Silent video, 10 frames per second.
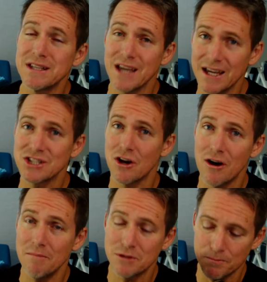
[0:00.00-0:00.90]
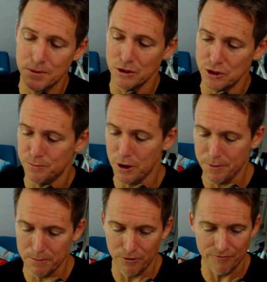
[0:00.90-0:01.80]
It takes time to build your
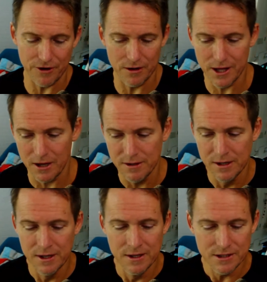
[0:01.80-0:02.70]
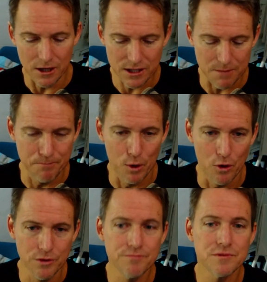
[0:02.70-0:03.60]
property portfolio. Don't get
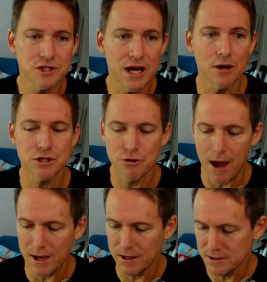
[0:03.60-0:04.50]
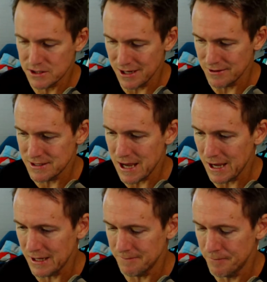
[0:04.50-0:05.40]
bored. Stay on track. Stay on
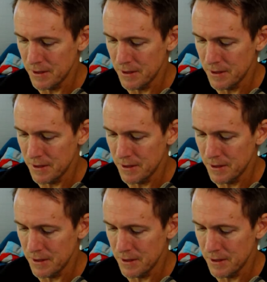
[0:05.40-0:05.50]
target.